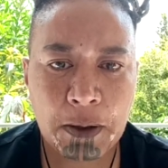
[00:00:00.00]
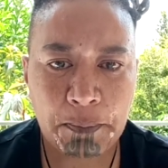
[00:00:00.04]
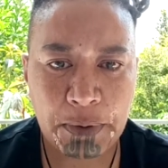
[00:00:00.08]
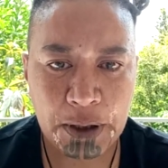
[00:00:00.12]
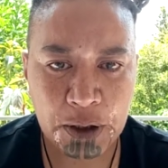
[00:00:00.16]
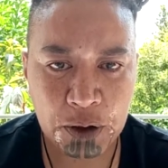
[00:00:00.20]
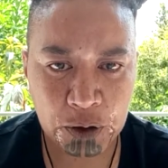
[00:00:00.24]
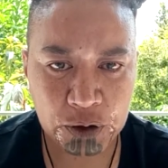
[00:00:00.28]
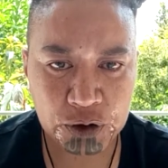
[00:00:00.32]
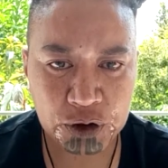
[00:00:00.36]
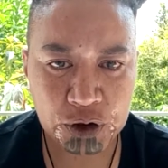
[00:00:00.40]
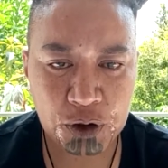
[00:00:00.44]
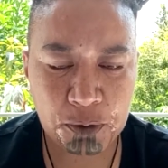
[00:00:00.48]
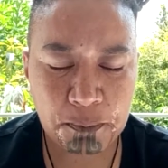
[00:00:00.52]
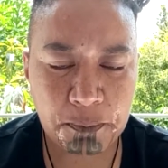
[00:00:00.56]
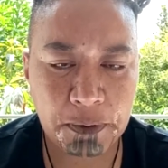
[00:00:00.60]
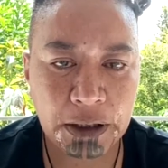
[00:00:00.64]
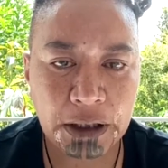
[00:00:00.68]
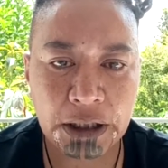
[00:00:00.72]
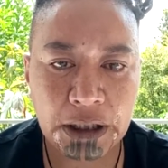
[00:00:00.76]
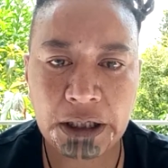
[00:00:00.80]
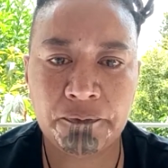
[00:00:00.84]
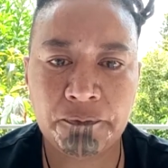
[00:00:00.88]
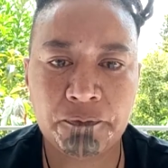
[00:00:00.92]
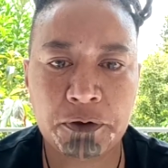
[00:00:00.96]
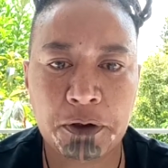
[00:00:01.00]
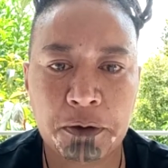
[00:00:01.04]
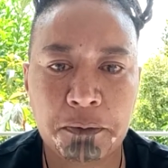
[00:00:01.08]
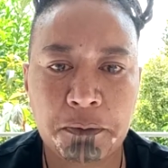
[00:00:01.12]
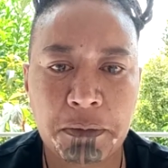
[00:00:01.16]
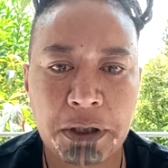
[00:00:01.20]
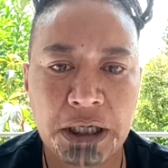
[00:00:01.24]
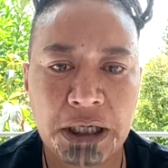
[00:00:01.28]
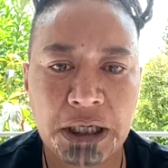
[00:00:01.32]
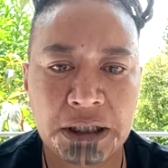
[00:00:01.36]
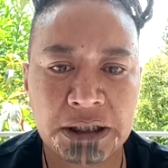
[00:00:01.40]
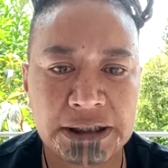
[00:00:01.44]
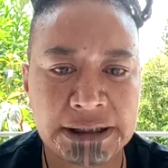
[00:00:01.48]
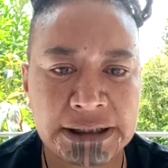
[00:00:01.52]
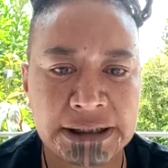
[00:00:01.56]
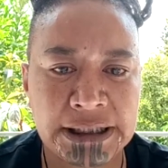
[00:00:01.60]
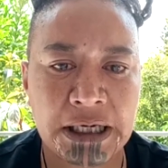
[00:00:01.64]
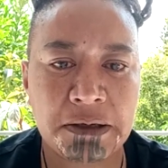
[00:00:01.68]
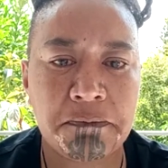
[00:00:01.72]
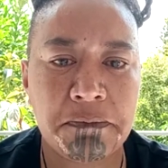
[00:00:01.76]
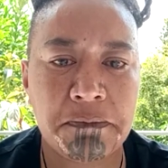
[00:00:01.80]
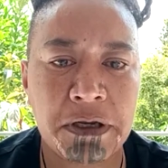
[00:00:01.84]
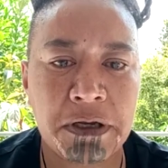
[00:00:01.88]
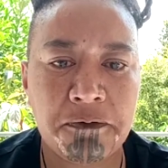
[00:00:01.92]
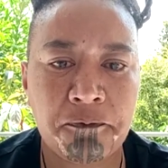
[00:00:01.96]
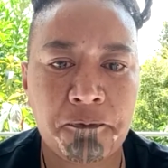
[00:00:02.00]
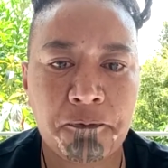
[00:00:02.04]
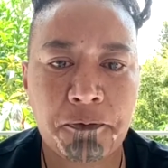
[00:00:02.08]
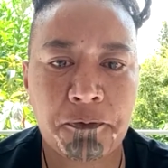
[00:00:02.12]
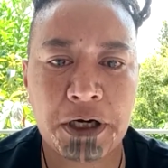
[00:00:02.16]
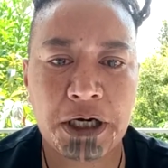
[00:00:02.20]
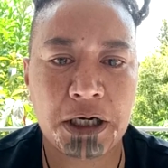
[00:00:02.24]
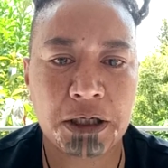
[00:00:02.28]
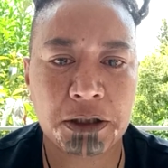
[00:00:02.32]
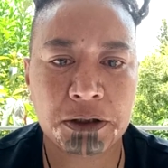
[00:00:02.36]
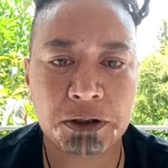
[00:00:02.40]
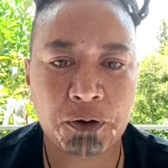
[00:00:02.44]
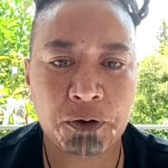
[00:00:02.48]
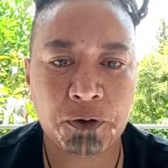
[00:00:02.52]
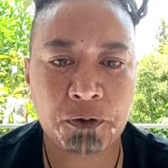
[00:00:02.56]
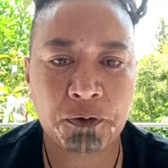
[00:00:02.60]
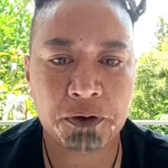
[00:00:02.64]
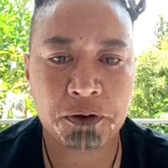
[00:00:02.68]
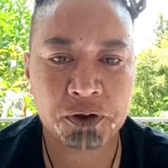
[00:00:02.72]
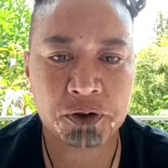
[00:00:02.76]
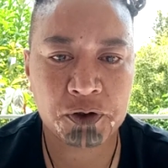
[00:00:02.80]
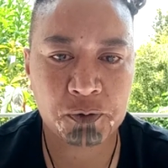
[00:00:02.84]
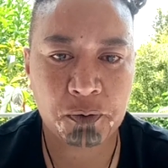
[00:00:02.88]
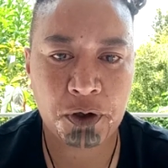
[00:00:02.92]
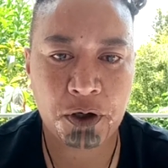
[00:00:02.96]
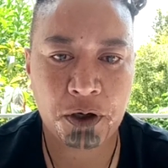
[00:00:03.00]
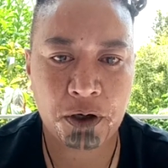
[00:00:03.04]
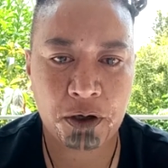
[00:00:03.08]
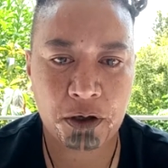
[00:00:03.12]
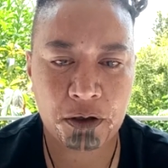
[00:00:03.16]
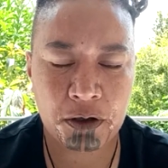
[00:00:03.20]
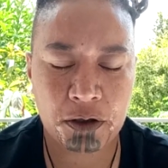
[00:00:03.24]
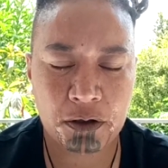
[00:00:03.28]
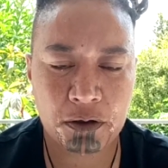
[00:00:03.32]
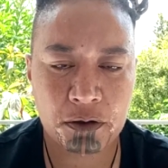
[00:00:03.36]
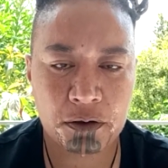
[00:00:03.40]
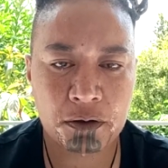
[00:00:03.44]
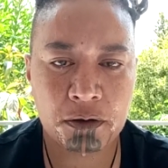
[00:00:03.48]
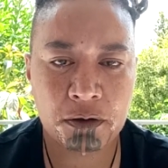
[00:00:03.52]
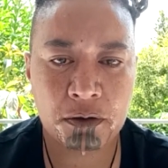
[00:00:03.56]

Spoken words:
because you believed in me and set me free to do this work.